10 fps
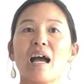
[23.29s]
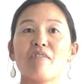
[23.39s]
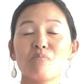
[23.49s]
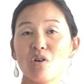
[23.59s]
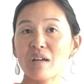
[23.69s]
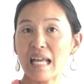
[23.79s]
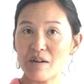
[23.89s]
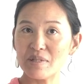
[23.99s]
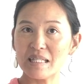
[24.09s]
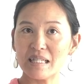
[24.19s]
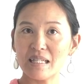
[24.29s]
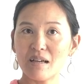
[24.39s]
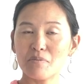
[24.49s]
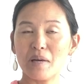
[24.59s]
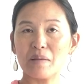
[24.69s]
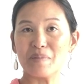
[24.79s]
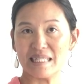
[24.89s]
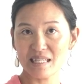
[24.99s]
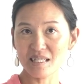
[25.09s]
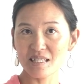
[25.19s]
have more clarity on my
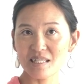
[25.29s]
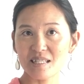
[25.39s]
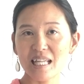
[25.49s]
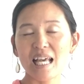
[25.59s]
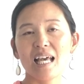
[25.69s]
business,